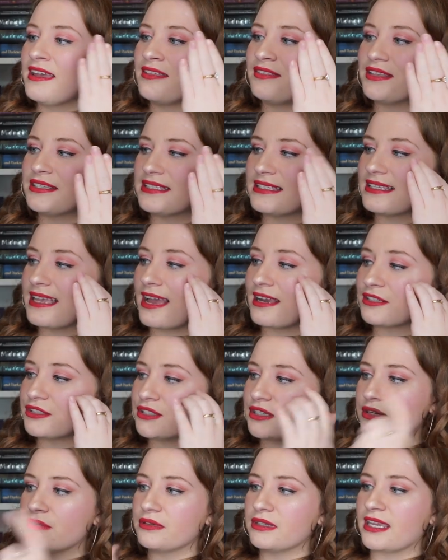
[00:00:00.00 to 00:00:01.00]
This is
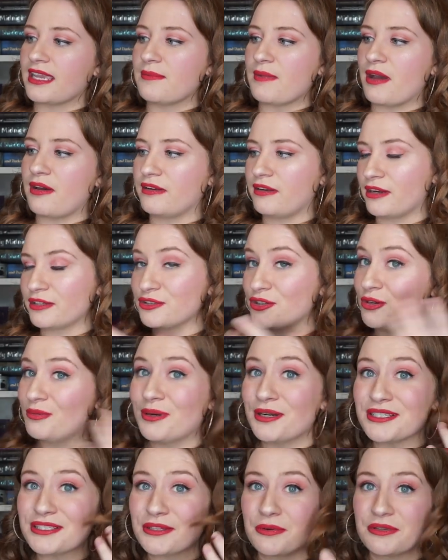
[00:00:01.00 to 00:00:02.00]
actually only came out in
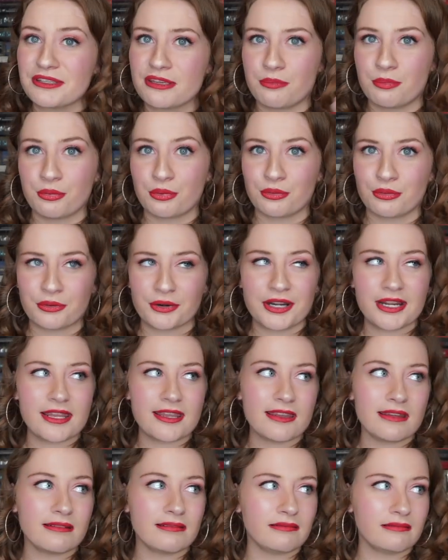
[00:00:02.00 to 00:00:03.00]
October, so it's a
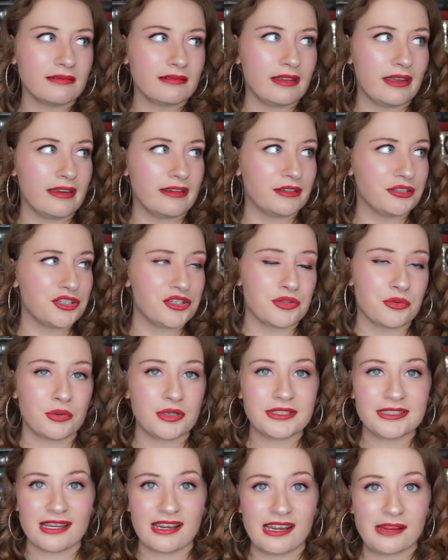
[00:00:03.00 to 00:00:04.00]
pretty like
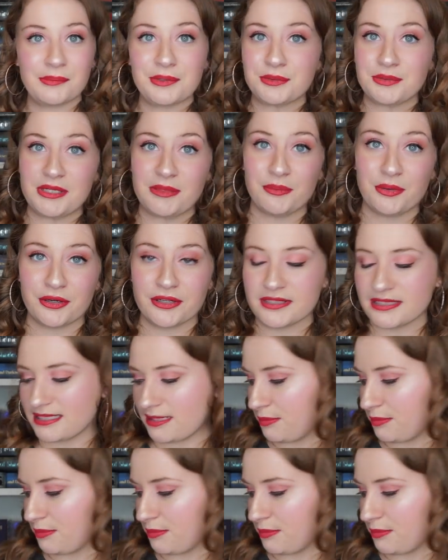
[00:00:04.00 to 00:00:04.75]
short time between books.